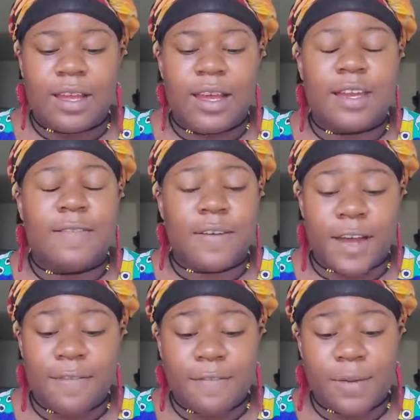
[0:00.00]
a
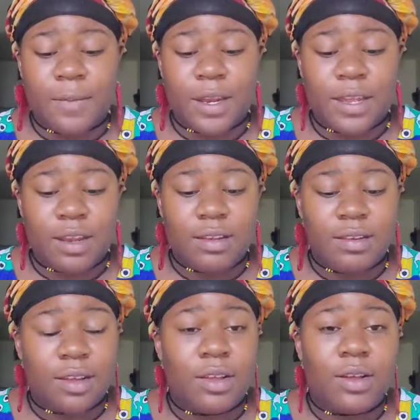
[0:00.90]
divine feminine
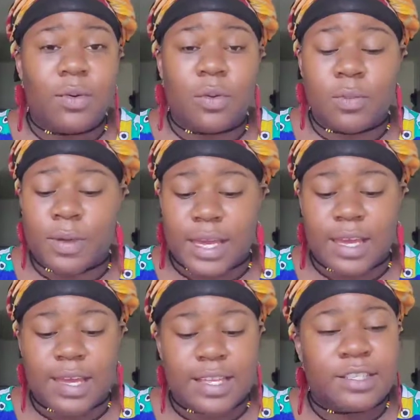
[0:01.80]
will
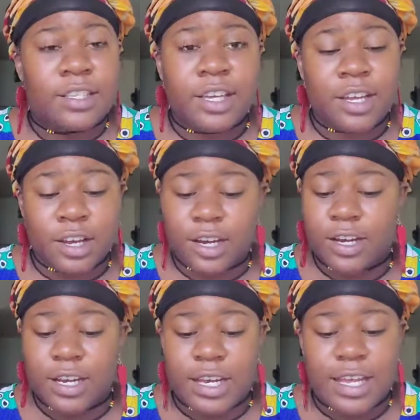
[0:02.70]
be insecure,
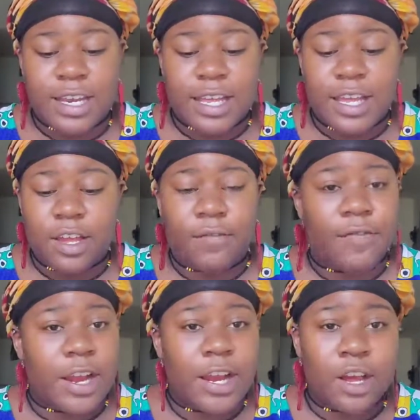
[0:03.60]
needy,
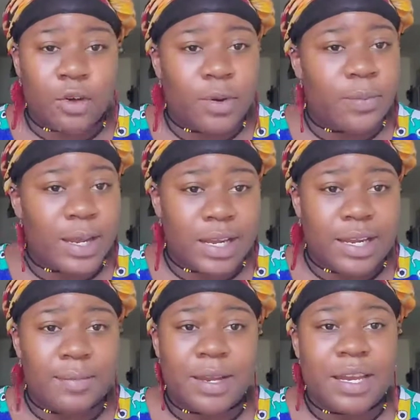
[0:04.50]
very
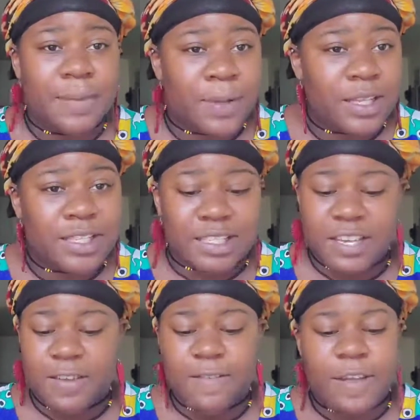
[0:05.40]
codependent,
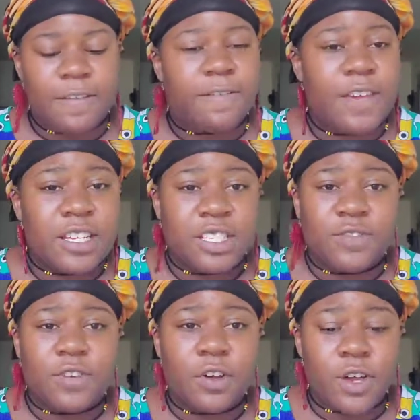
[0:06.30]
manipulative,
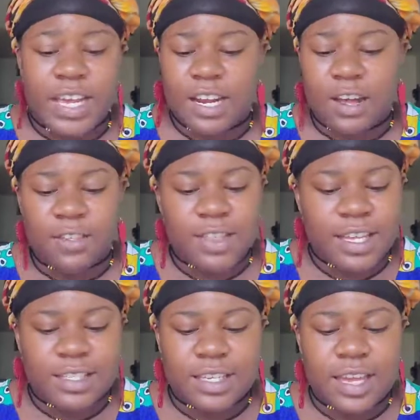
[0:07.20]
vengeful,
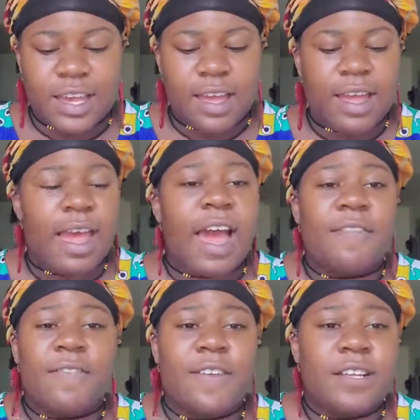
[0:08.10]
inauthentic, have
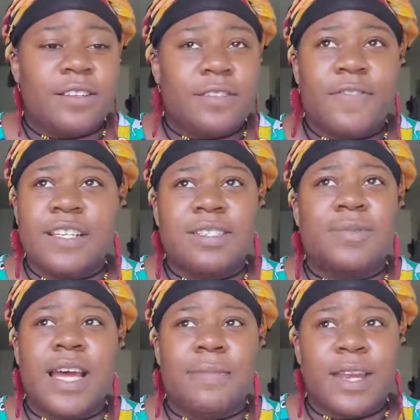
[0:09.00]
a victim
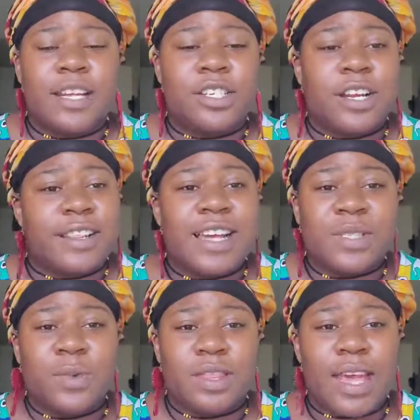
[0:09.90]
type nature. And that's
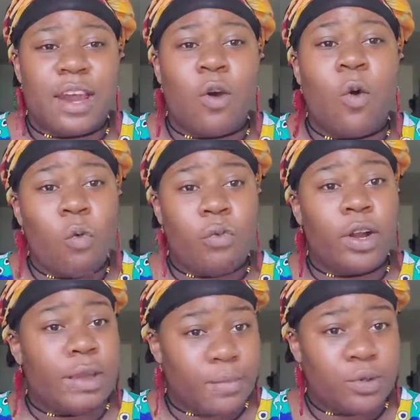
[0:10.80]
when that over
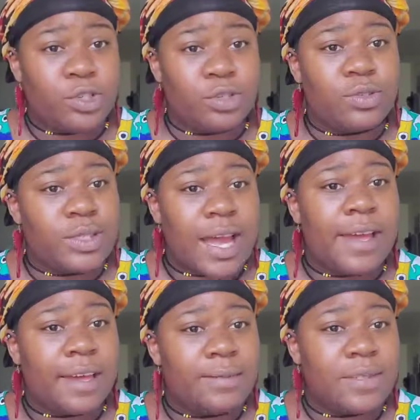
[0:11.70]
emotional
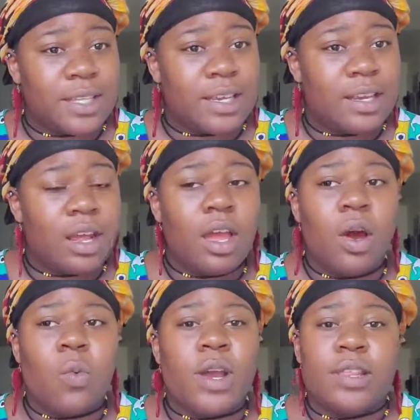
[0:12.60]
side comes in,
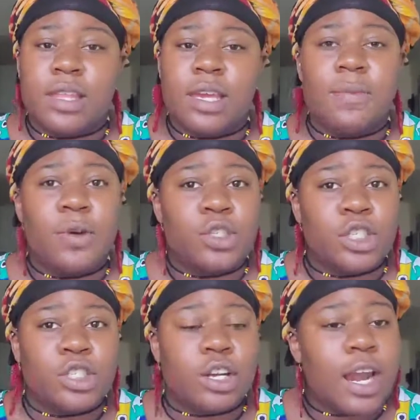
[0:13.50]
where the
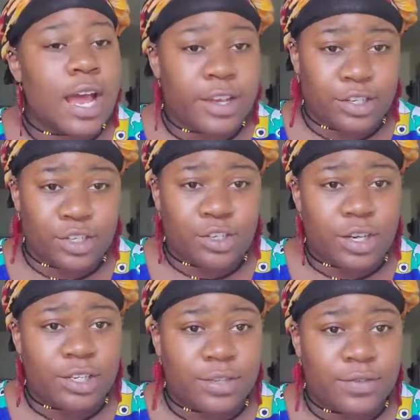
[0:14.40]
emotions are not
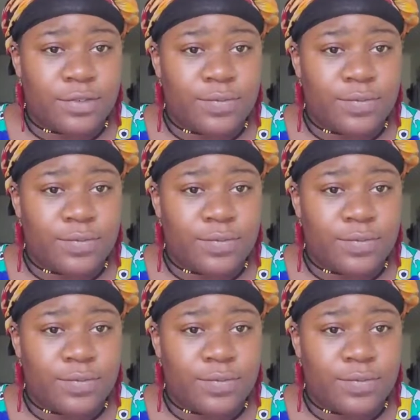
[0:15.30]
constructive,